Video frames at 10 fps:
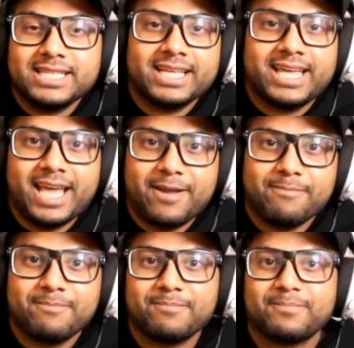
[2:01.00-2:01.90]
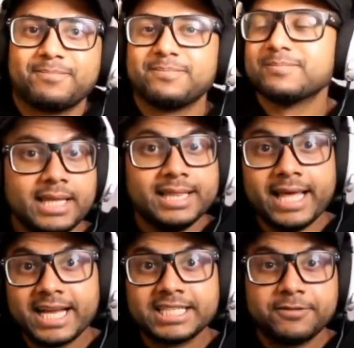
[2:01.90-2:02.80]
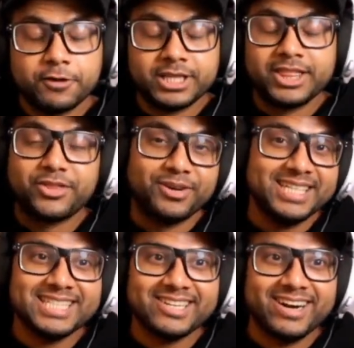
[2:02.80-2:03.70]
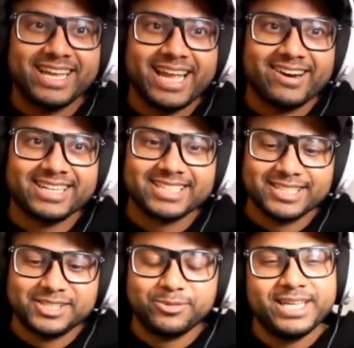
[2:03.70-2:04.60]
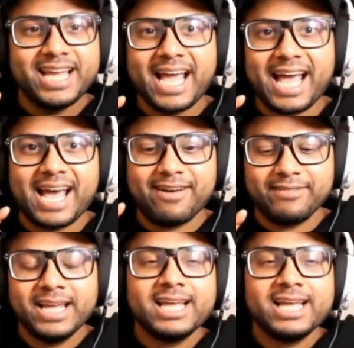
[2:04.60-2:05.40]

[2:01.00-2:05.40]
in the game. Next, for the 3-star characters, we have